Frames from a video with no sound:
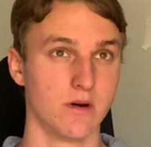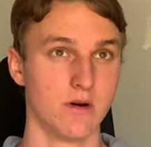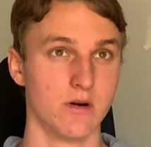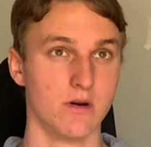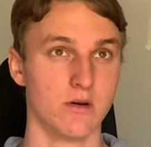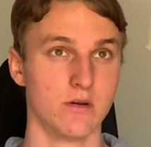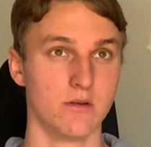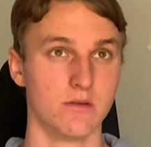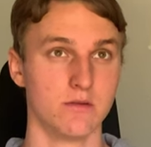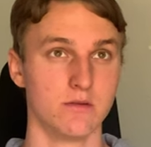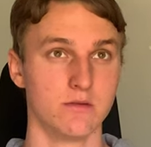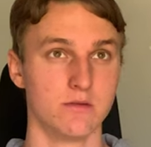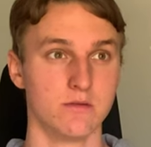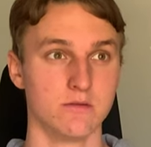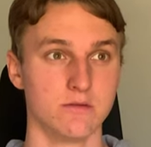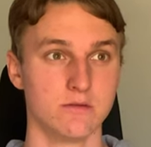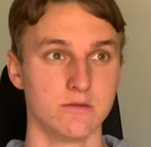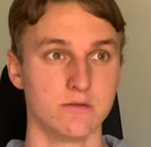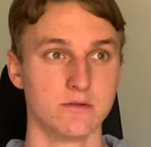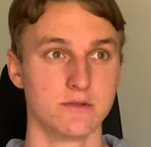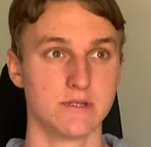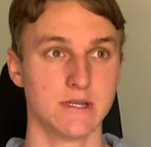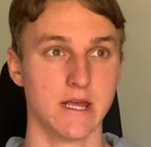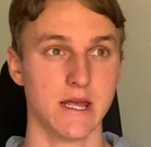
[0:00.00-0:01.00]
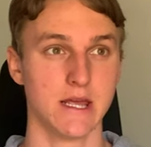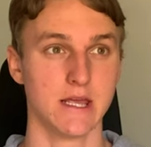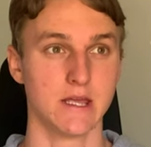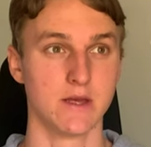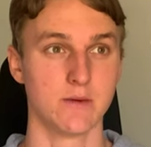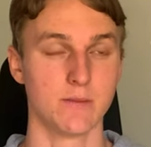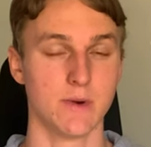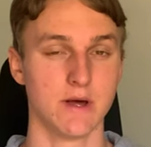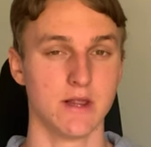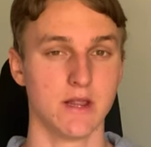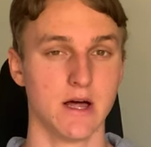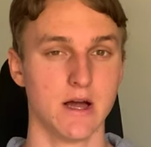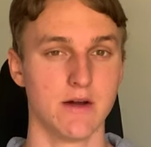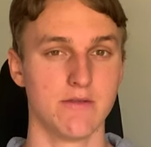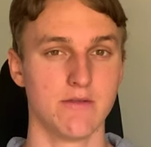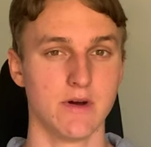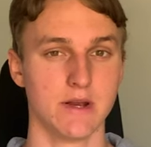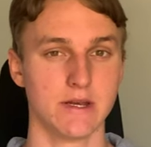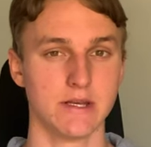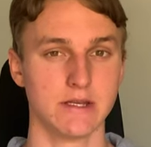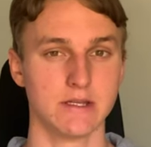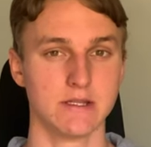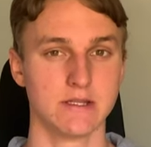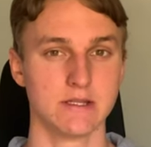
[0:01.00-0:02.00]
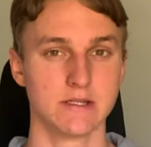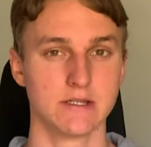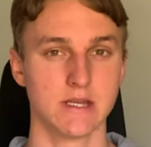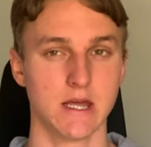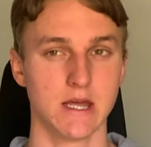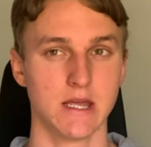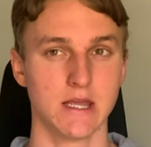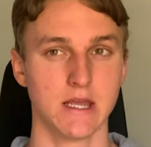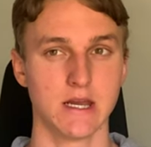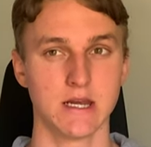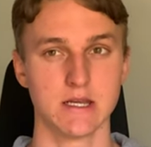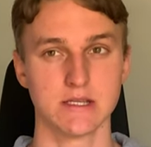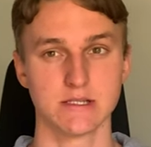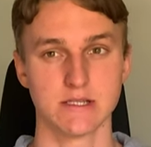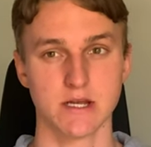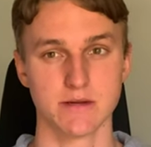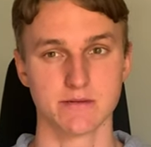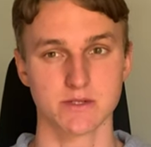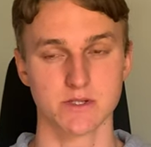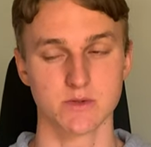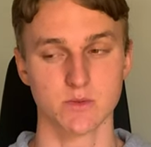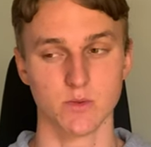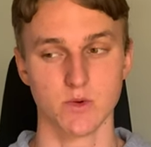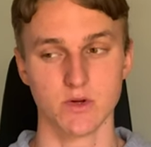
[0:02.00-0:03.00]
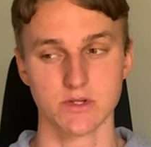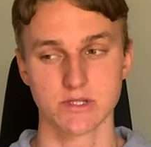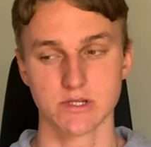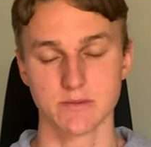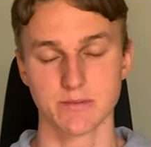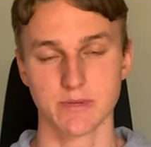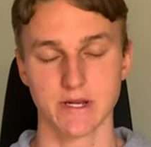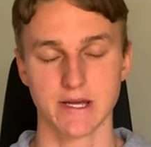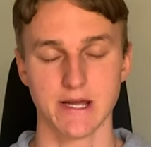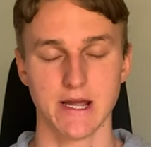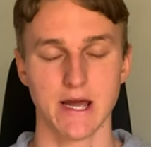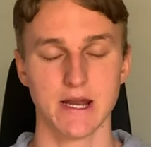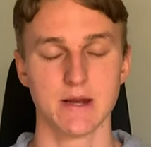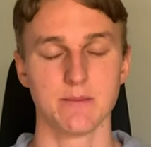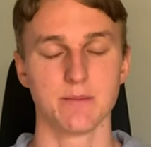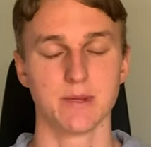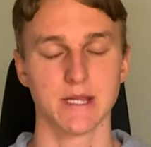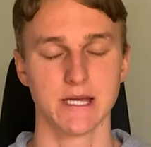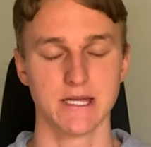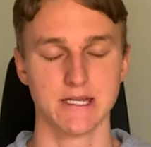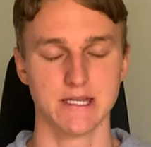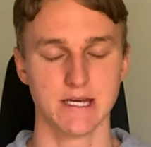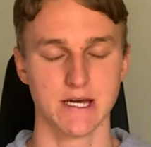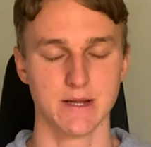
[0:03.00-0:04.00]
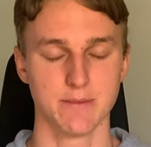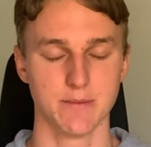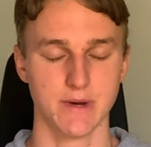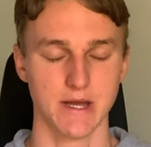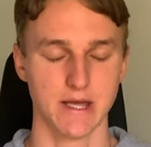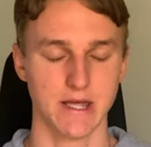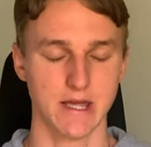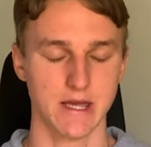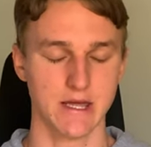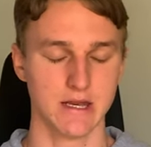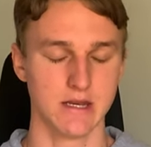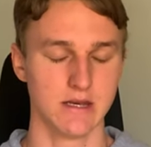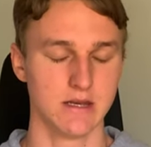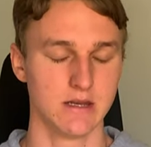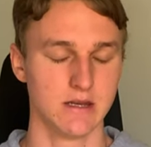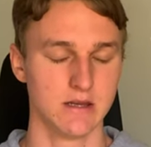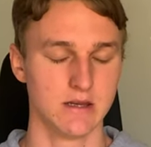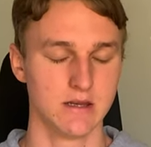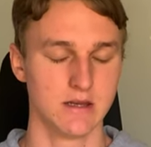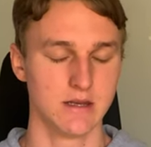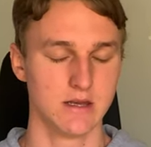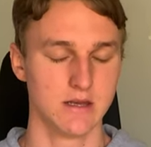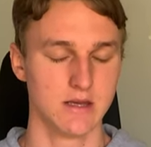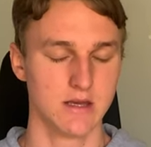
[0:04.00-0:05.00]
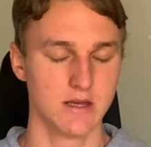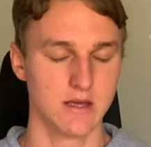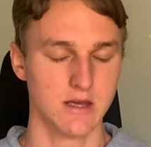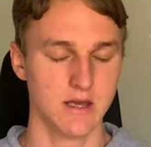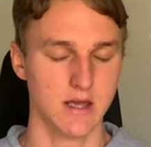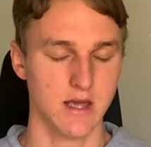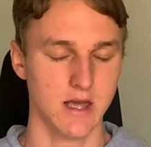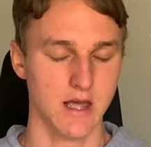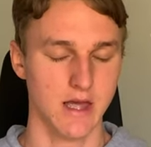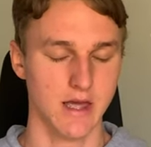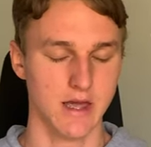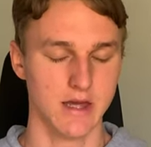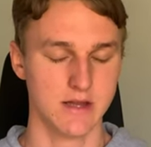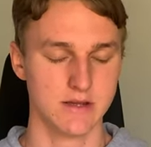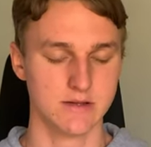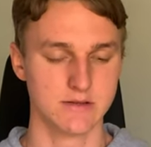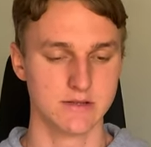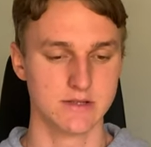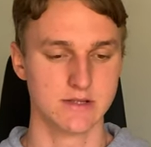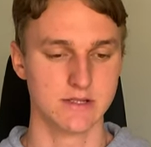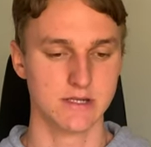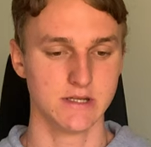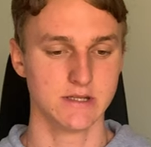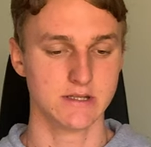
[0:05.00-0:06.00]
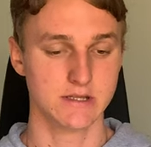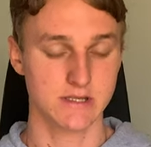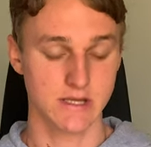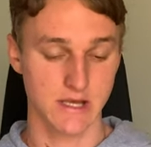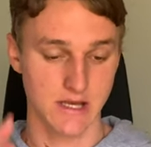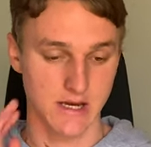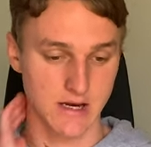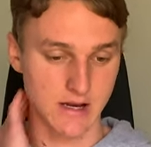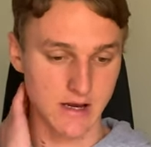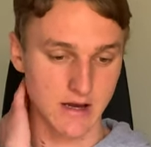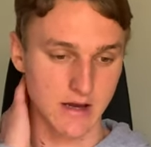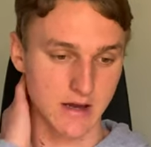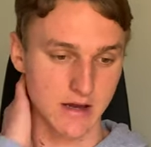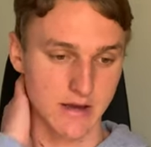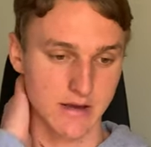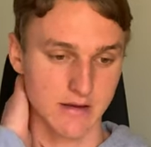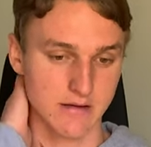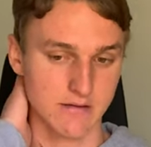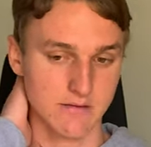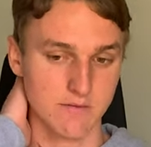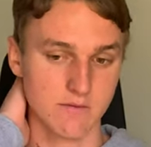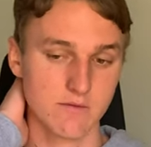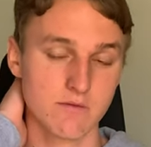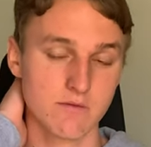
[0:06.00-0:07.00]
on taking my life. I didn't take any steps towards it, but I had it planned out in my head. And since then, I